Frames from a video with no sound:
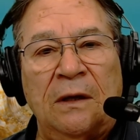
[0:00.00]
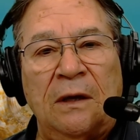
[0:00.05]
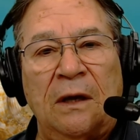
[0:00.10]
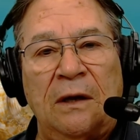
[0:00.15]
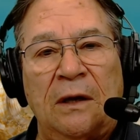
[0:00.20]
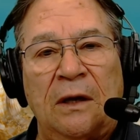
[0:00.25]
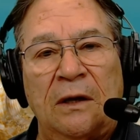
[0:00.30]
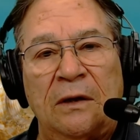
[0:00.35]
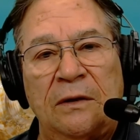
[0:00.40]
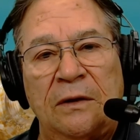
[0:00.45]

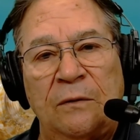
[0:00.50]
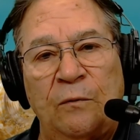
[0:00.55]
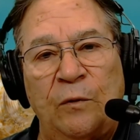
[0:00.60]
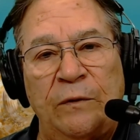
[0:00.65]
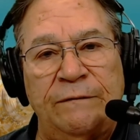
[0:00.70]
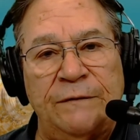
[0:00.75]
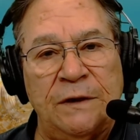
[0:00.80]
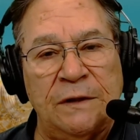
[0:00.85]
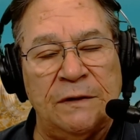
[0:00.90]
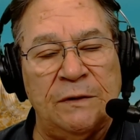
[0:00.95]
Uh,
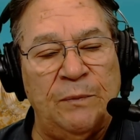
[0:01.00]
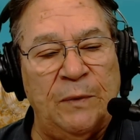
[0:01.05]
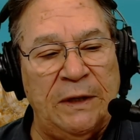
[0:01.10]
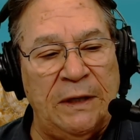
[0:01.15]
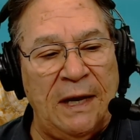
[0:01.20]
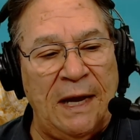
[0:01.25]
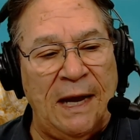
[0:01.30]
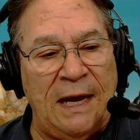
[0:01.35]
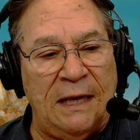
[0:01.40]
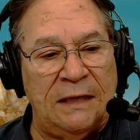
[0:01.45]
we've just
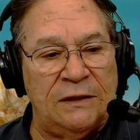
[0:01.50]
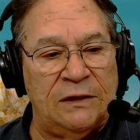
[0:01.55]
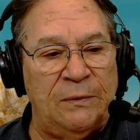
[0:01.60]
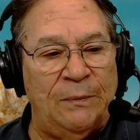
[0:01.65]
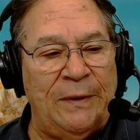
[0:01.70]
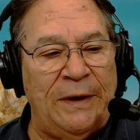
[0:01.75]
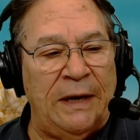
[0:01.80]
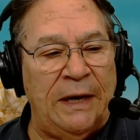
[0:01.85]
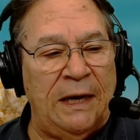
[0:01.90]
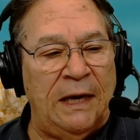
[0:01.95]
been asked
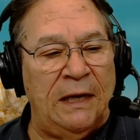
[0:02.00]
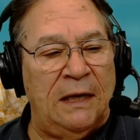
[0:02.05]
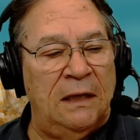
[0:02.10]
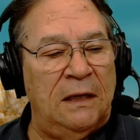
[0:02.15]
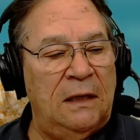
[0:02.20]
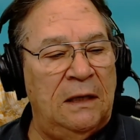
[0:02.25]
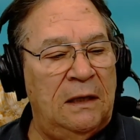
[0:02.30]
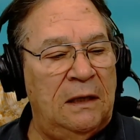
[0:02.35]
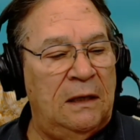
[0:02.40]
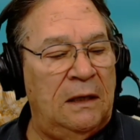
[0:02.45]
by
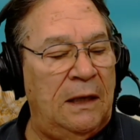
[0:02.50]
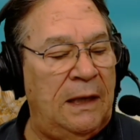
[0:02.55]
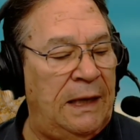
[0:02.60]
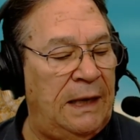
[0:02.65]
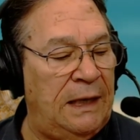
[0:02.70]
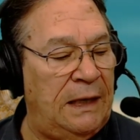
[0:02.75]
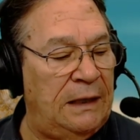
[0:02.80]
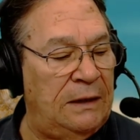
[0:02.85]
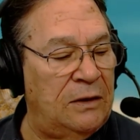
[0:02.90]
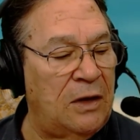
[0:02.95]

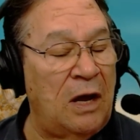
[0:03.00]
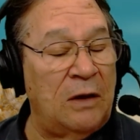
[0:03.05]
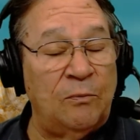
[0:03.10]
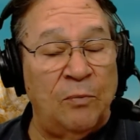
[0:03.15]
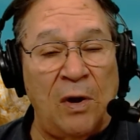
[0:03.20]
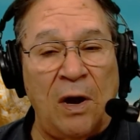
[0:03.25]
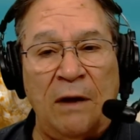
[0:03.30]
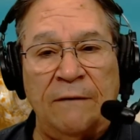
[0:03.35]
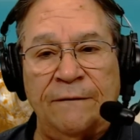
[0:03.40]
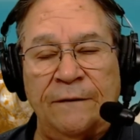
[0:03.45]
a
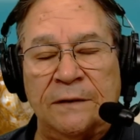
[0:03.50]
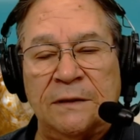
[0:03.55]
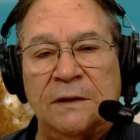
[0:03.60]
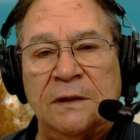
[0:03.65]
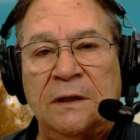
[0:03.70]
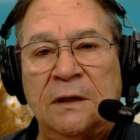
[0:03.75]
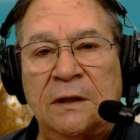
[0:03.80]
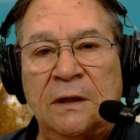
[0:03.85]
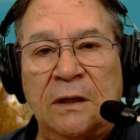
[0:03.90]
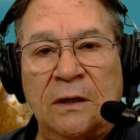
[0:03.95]
nonprofit
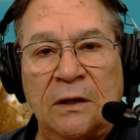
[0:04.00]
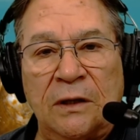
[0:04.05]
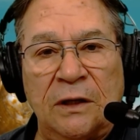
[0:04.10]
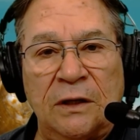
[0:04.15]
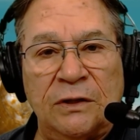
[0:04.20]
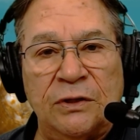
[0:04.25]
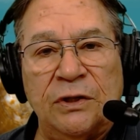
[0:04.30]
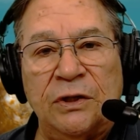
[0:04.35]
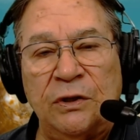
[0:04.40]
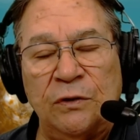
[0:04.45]

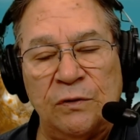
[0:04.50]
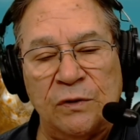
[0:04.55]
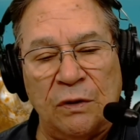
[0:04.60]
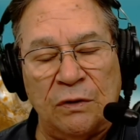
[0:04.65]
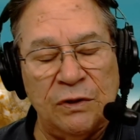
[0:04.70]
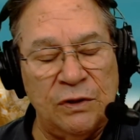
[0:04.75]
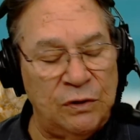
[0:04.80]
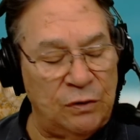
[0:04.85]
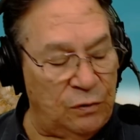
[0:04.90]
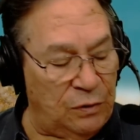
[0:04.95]
to use our
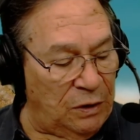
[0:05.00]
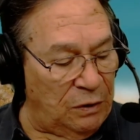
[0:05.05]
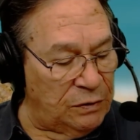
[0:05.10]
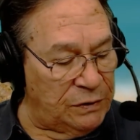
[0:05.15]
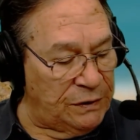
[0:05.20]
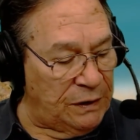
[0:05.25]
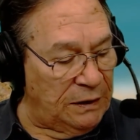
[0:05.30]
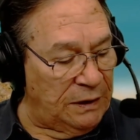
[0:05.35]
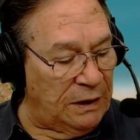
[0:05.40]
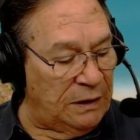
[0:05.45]
studio.
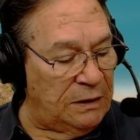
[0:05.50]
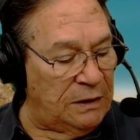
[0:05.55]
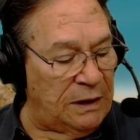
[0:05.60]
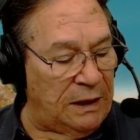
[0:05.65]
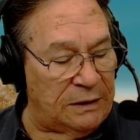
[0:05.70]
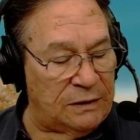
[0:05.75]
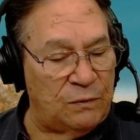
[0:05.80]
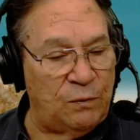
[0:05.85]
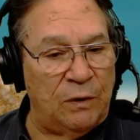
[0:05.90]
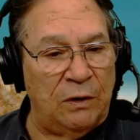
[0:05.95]
So
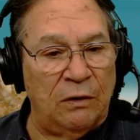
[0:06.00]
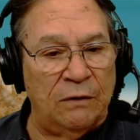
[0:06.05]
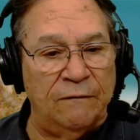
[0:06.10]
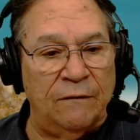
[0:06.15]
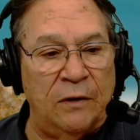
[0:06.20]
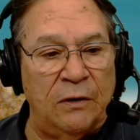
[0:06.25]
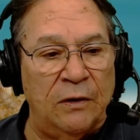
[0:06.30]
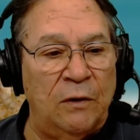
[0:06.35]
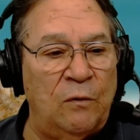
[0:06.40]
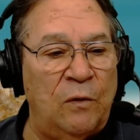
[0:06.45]
yes, we are
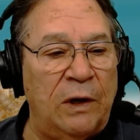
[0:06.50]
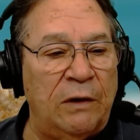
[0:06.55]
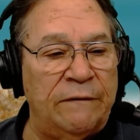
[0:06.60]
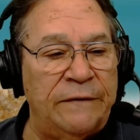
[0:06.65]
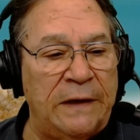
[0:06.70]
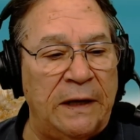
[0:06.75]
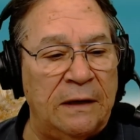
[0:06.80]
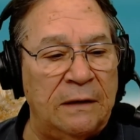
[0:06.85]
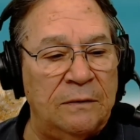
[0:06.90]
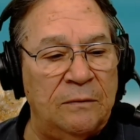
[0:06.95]
very aware of
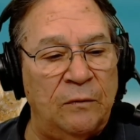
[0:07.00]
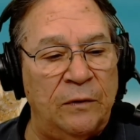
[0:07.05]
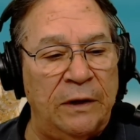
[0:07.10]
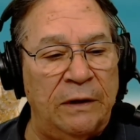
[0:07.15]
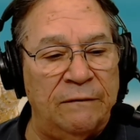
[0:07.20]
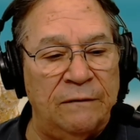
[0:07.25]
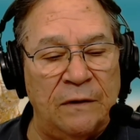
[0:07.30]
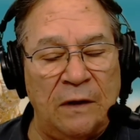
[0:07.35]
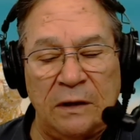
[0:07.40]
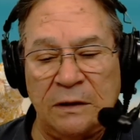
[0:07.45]
that. We
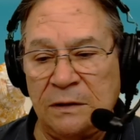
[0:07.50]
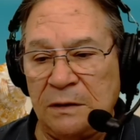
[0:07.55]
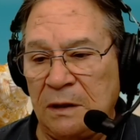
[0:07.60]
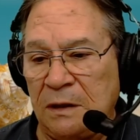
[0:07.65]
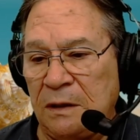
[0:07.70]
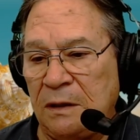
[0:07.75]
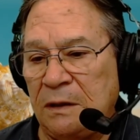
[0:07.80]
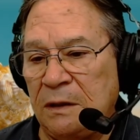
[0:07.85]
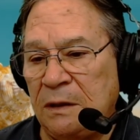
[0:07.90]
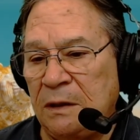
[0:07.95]
have not.
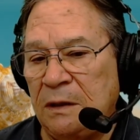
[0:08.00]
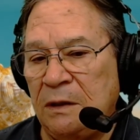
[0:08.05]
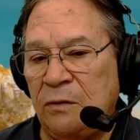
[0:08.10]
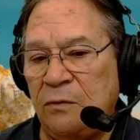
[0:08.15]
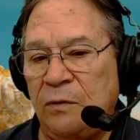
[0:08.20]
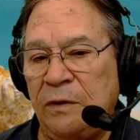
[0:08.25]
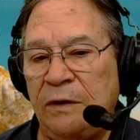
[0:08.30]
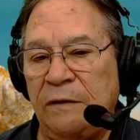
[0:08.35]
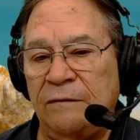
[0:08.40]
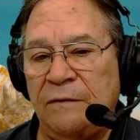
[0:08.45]

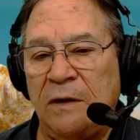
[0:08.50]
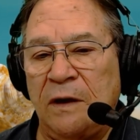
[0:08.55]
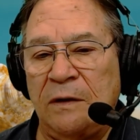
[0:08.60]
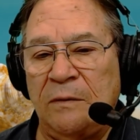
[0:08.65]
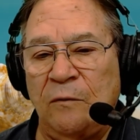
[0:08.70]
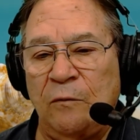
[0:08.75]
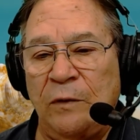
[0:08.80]
we have not.